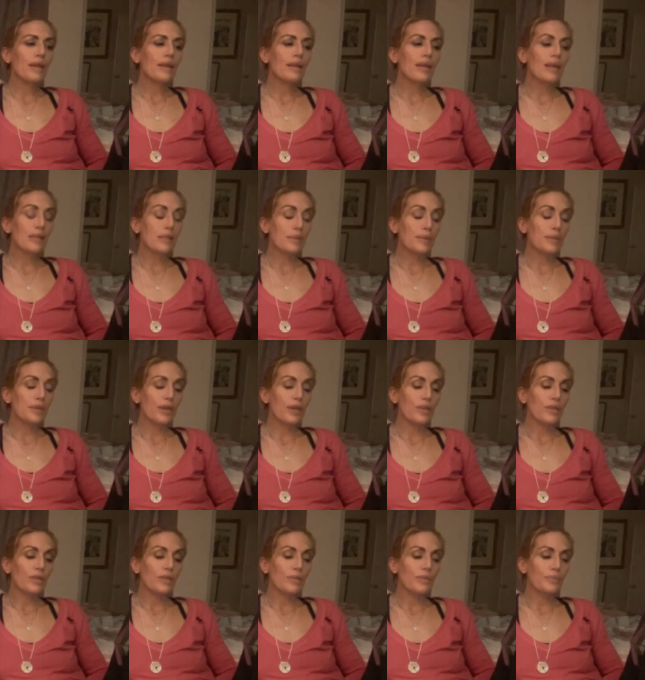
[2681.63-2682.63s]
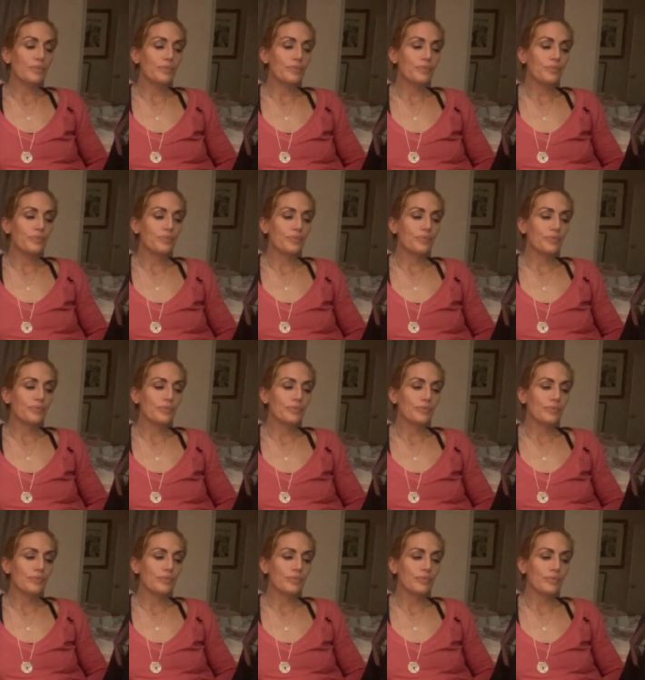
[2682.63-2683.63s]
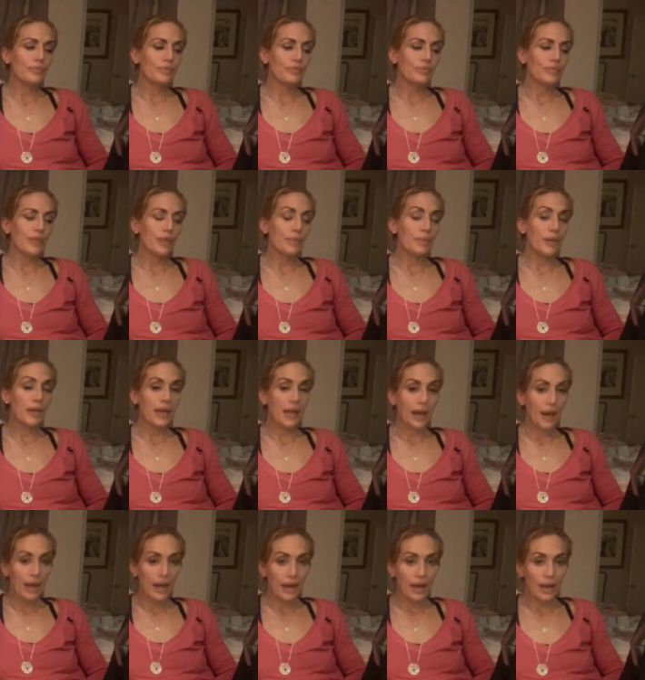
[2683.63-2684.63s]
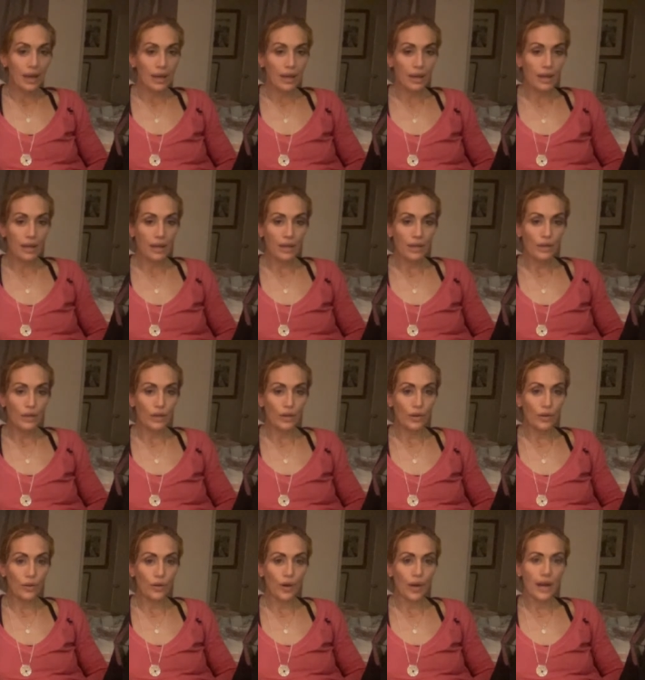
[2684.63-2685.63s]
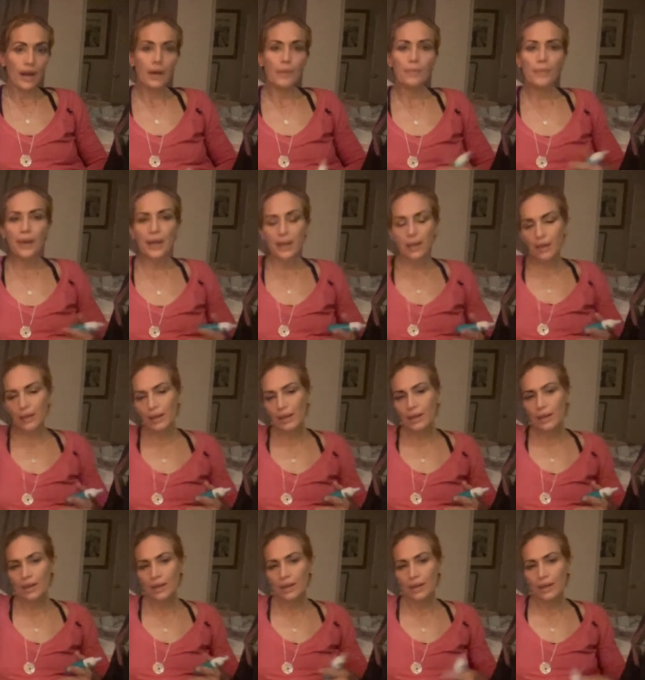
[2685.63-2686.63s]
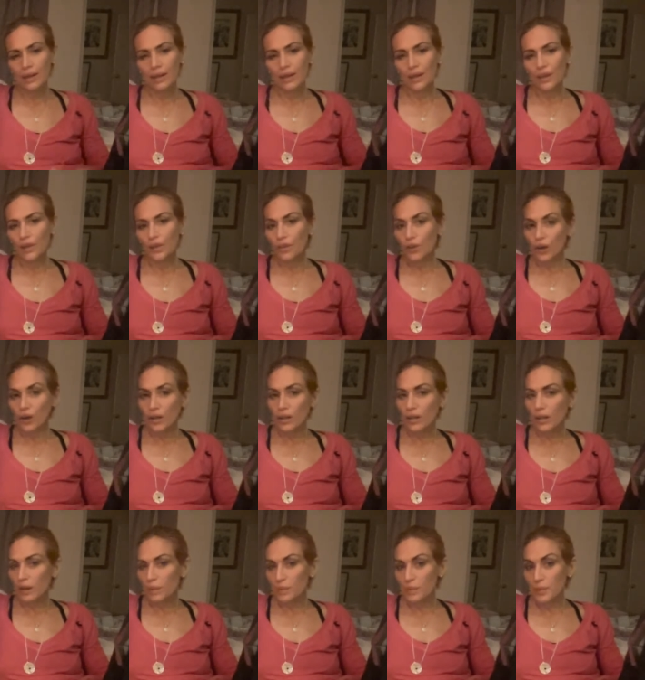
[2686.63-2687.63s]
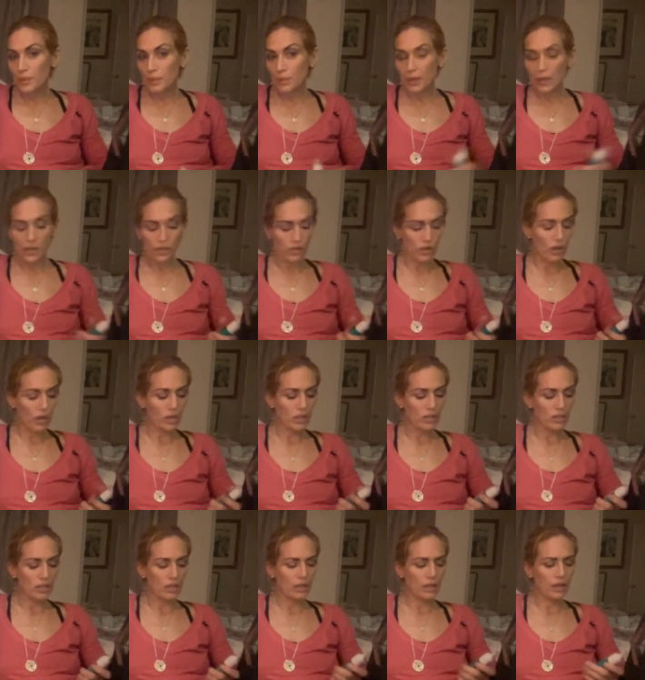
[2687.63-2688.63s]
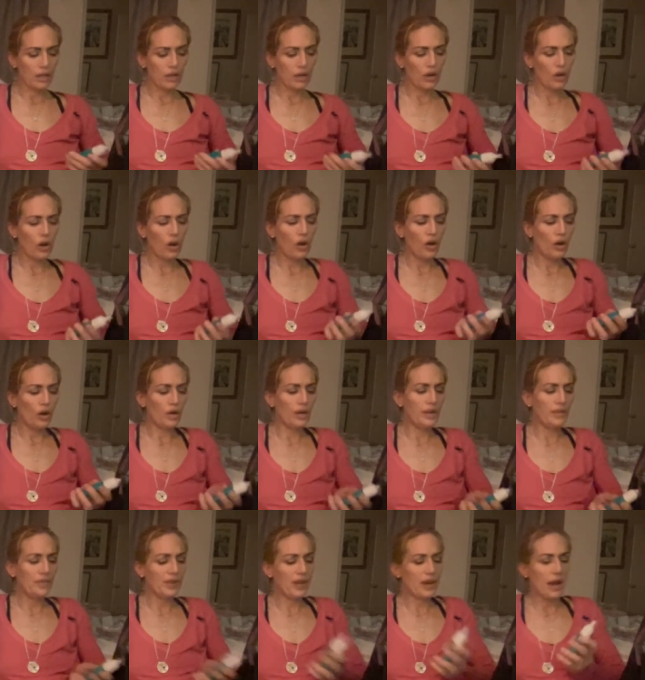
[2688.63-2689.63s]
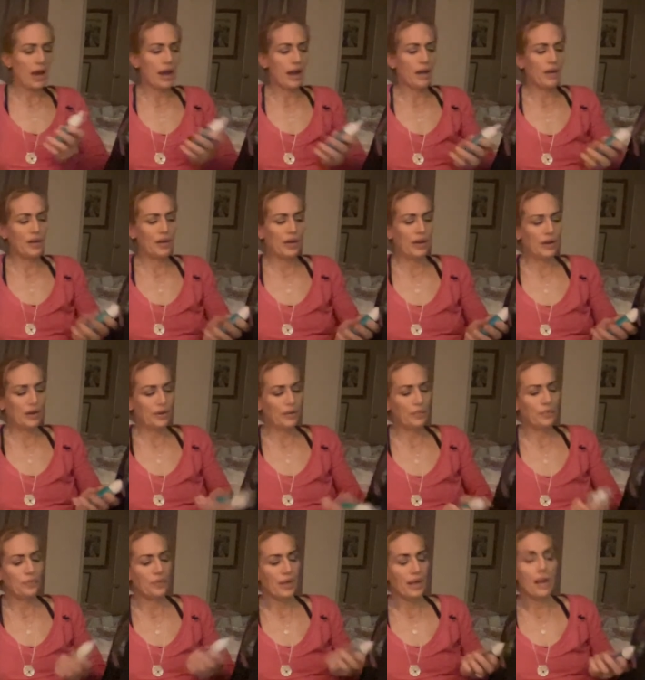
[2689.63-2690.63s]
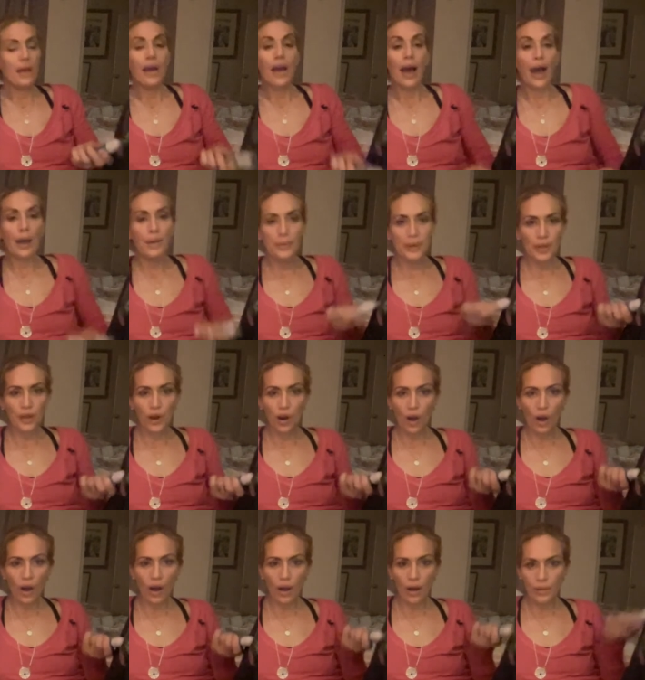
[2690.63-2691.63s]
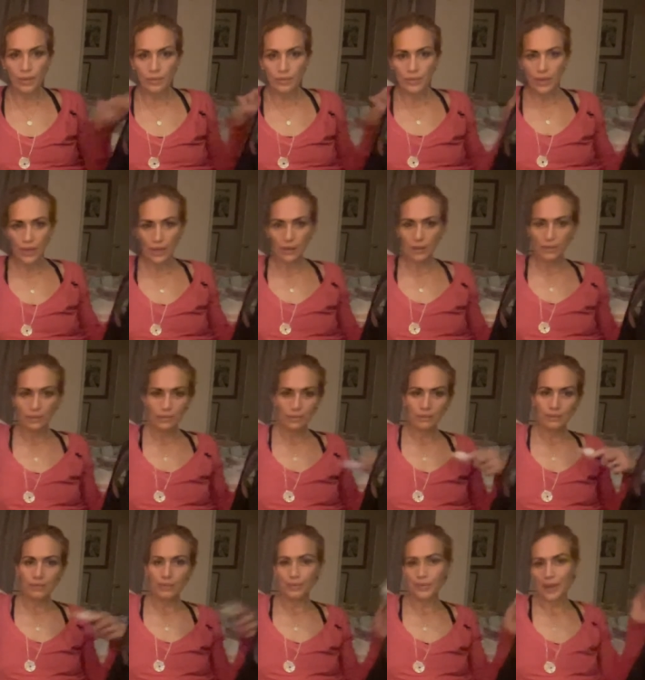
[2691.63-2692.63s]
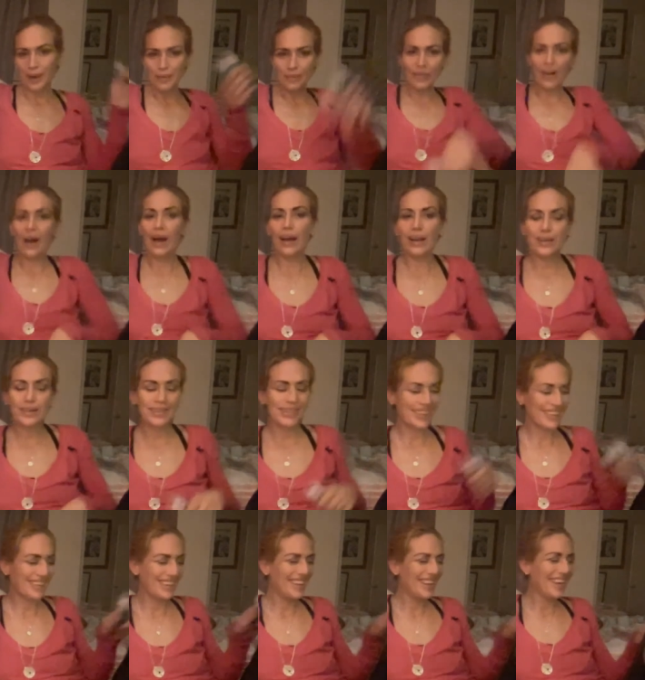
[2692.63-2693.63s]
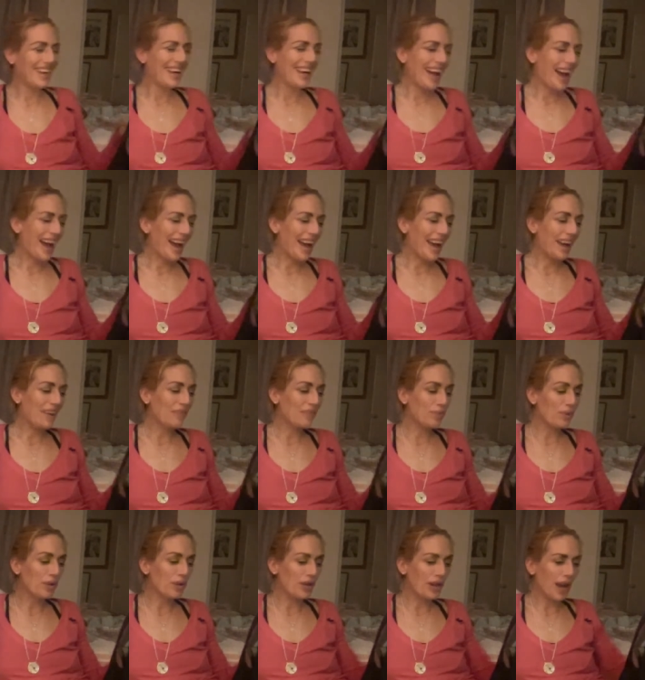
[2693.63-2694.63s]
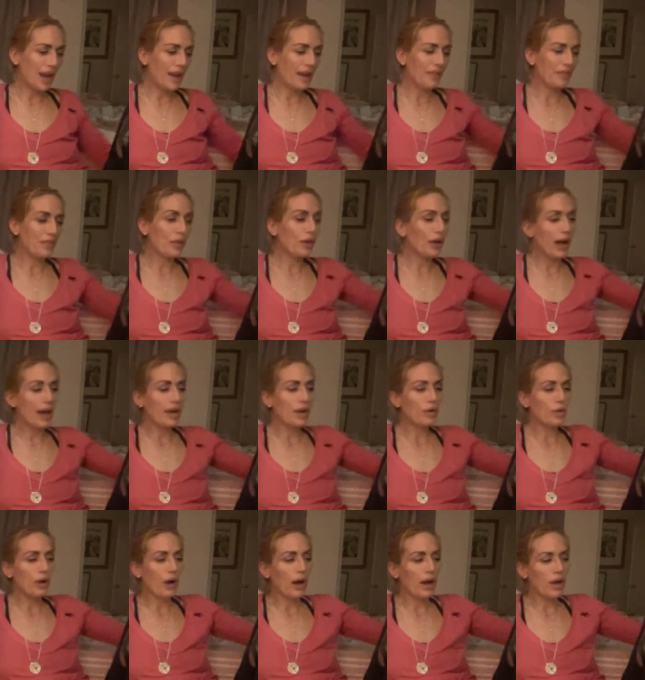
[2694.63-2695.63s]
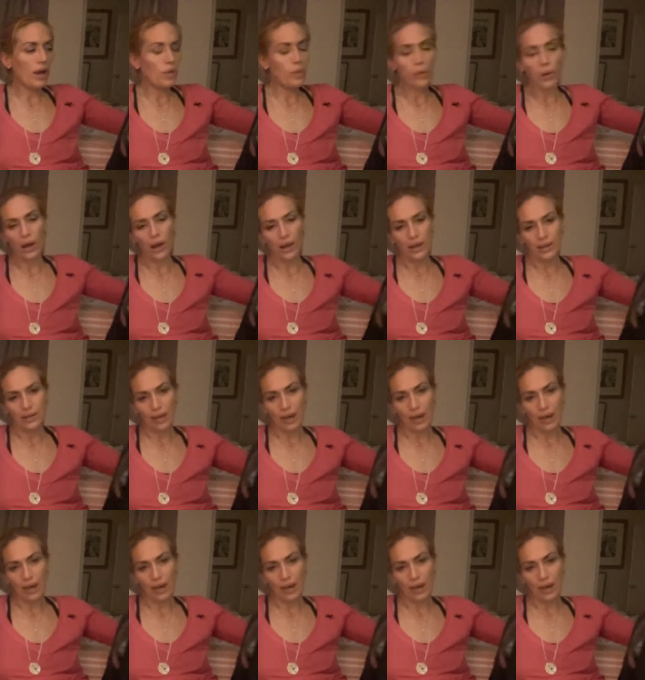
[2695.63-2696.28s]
Last time I talked to him, I'm like, hey, you know, and I'm like And there aren't a lot of people I trust to like call, even now, you know? I mean, there are, like I'm fine. I have more, I don't want,